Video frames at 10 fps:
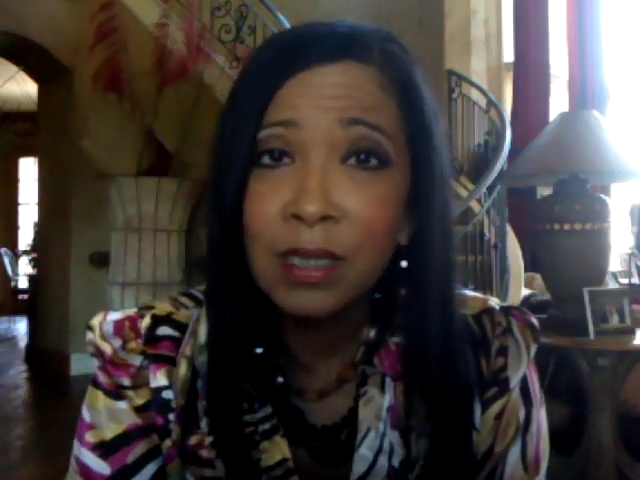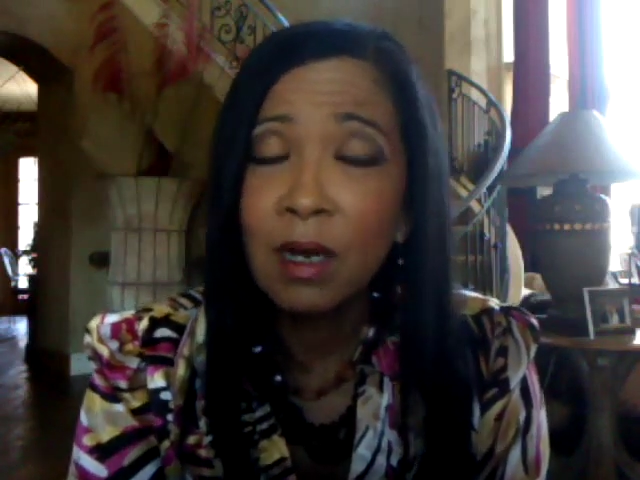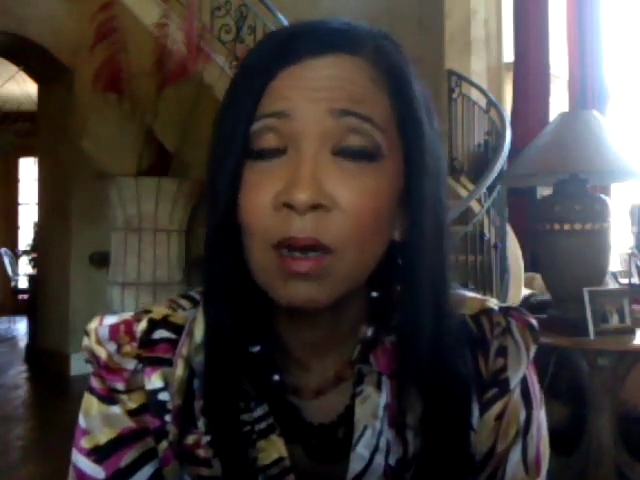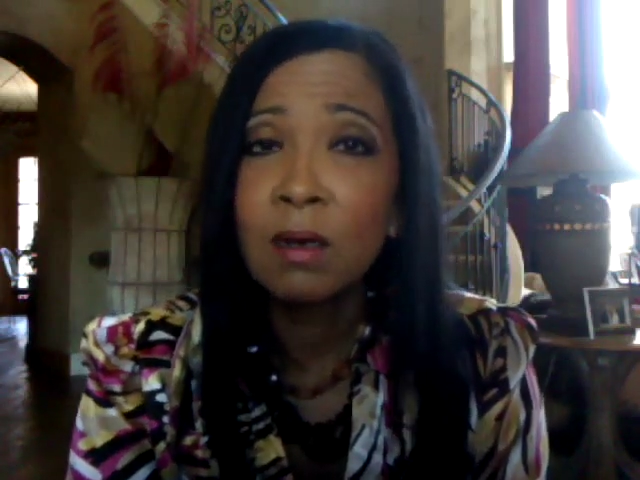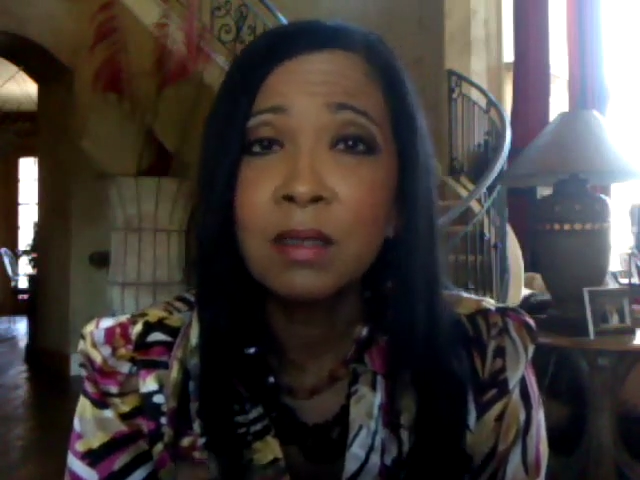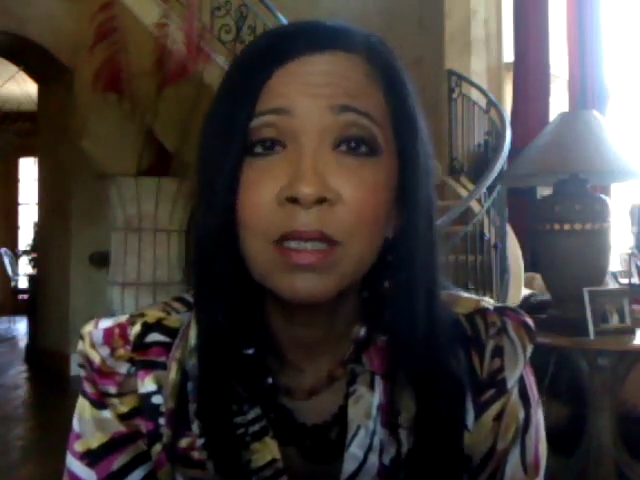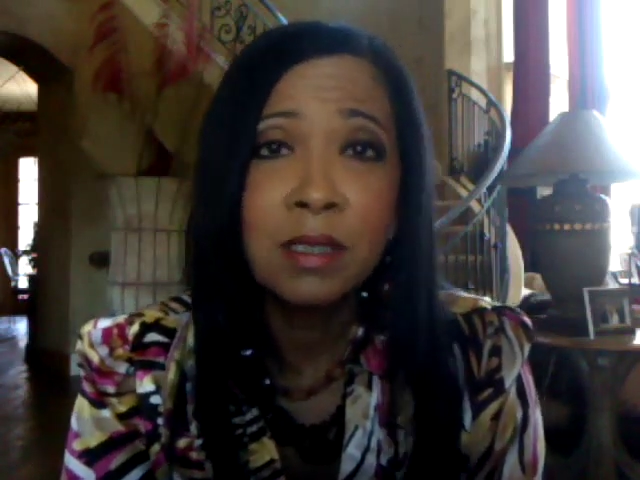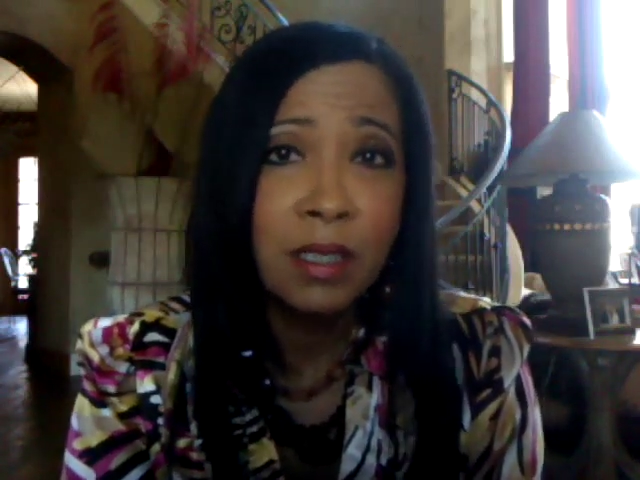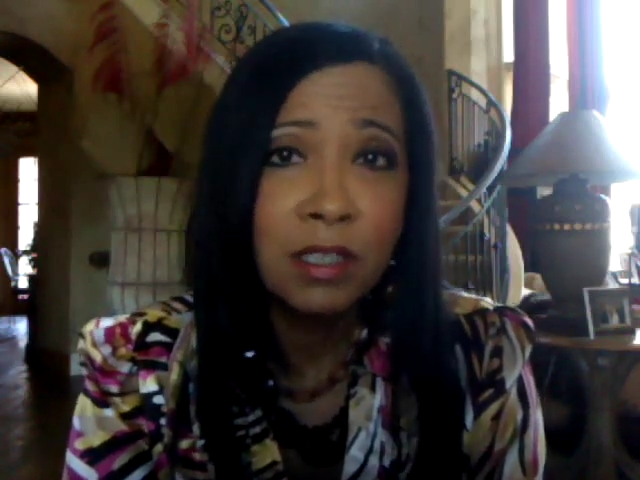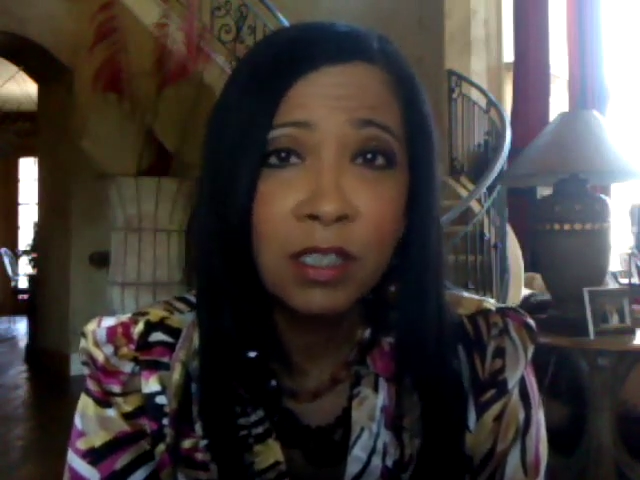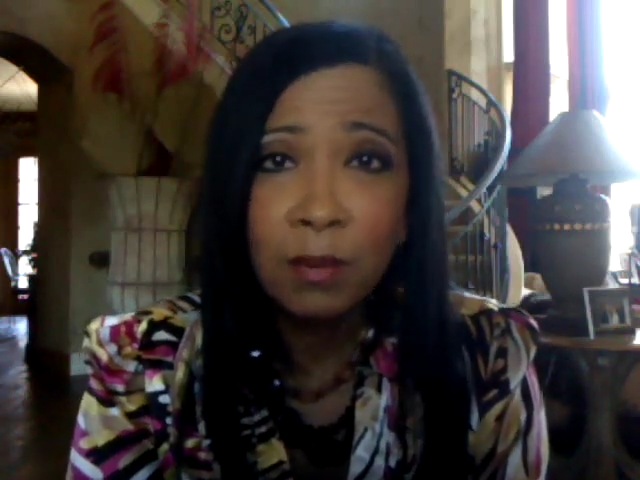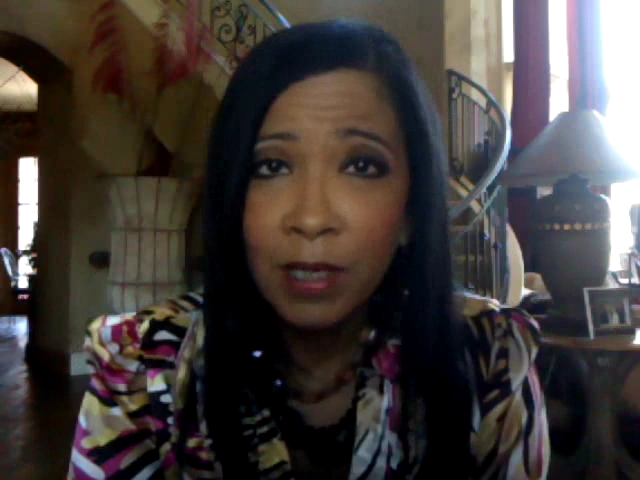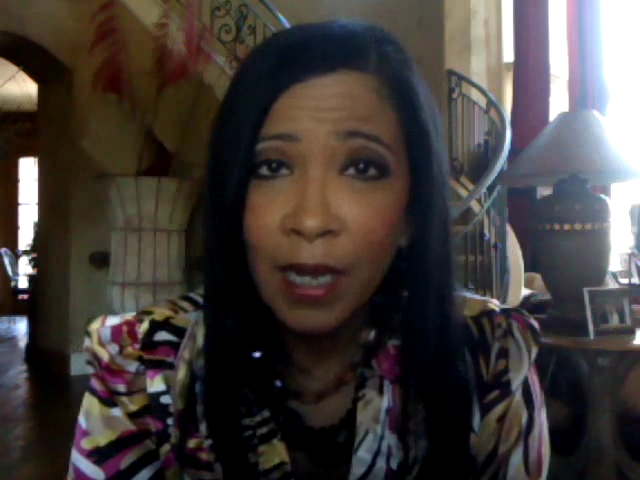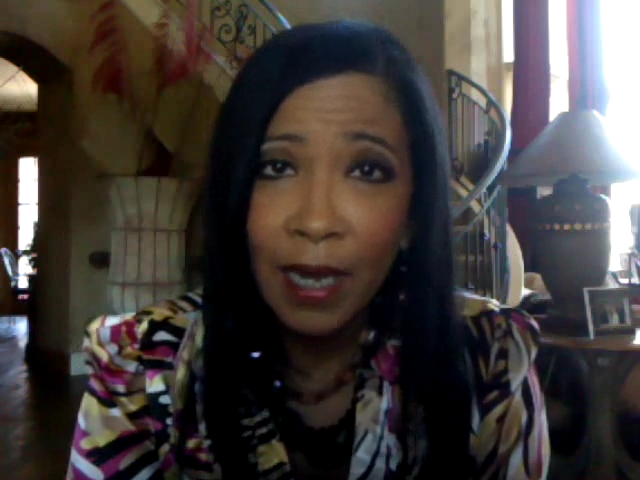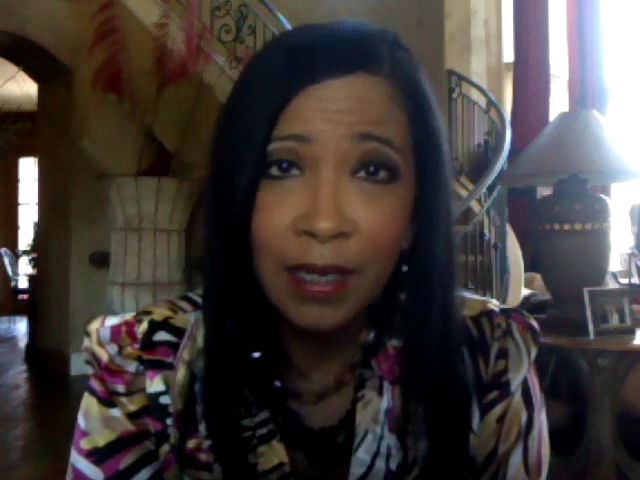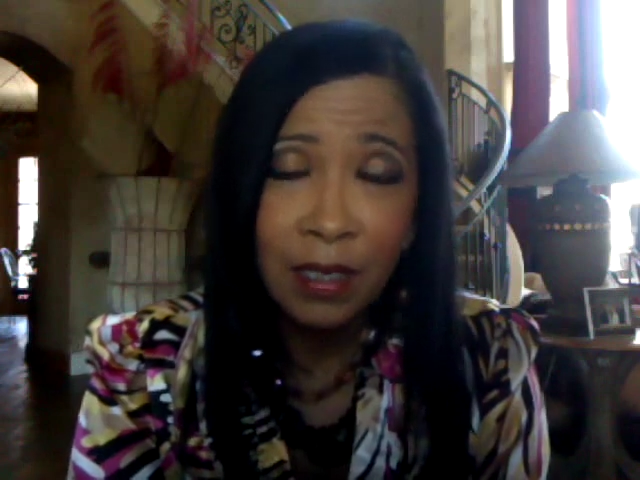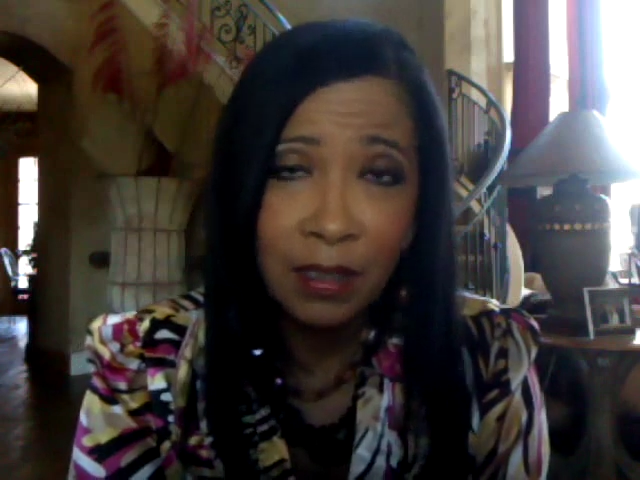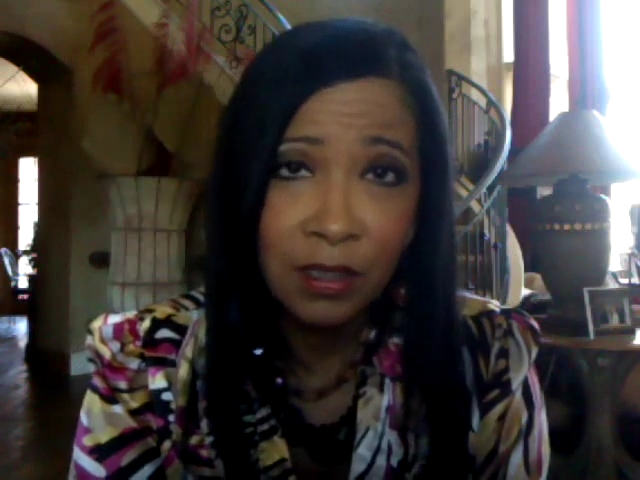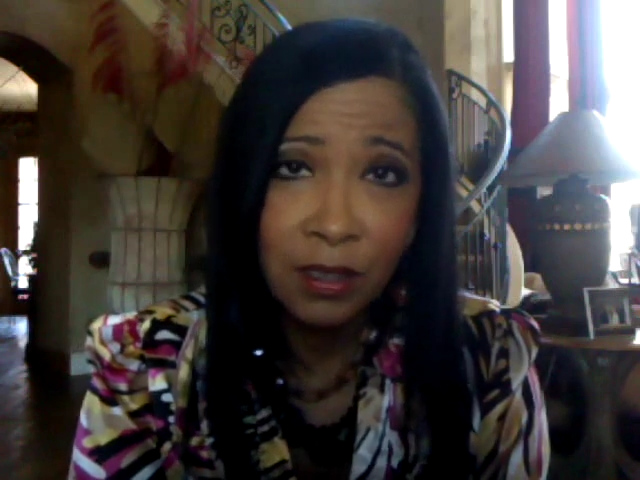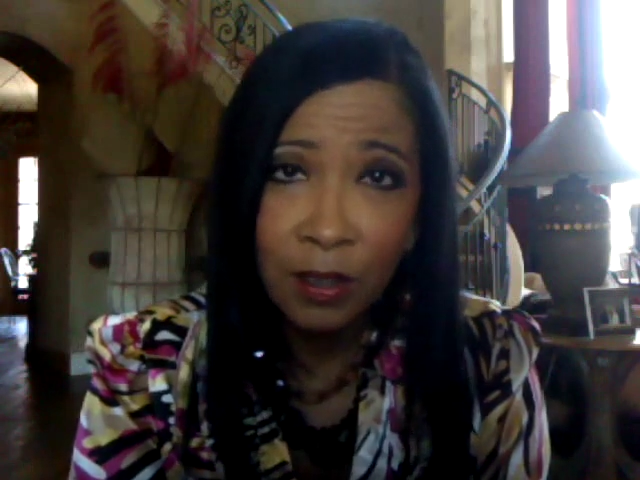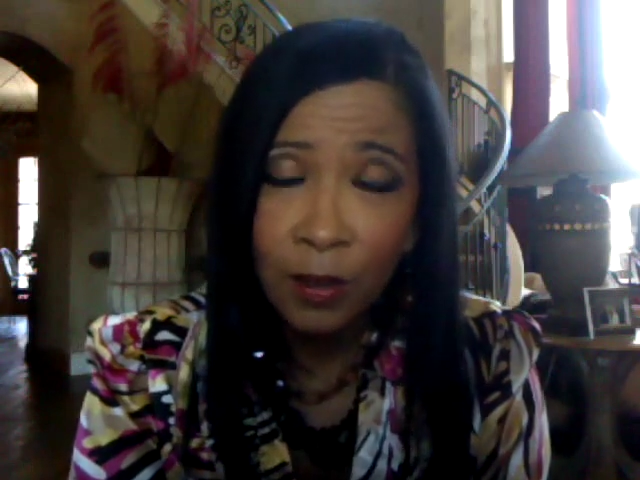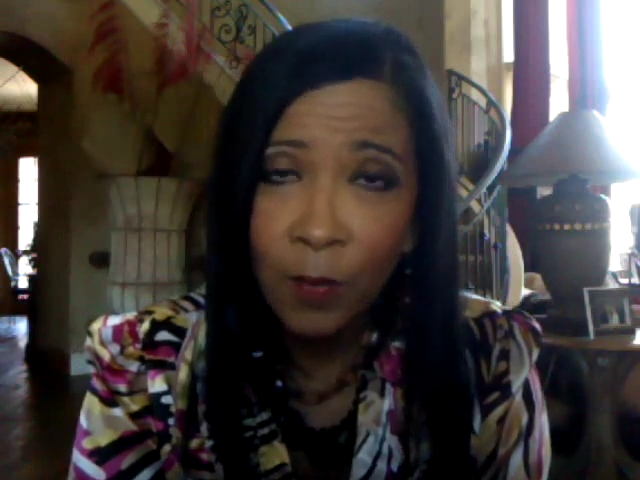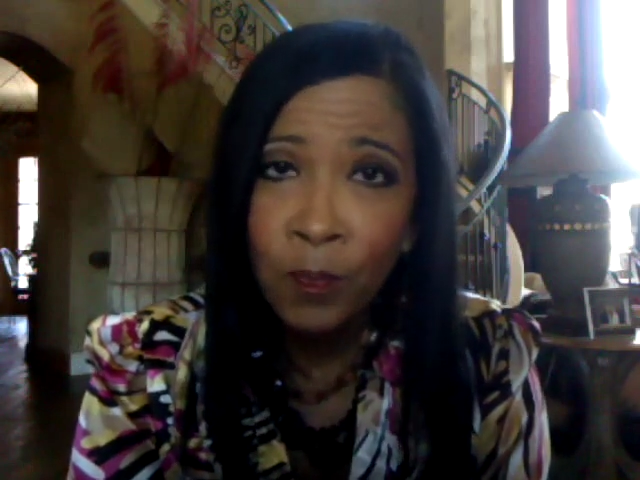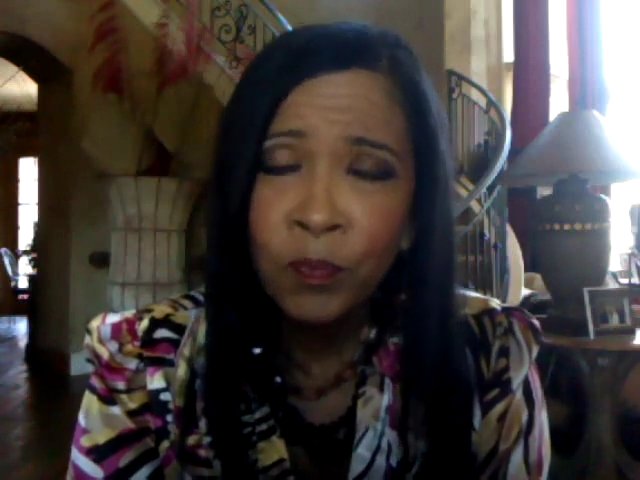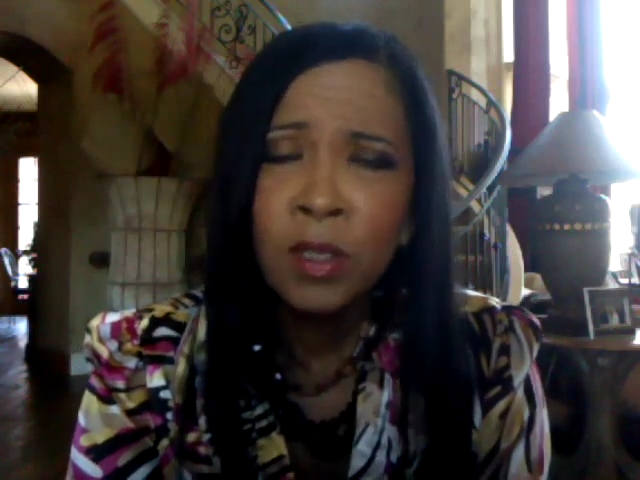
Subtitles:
and all these things shall be added unto you.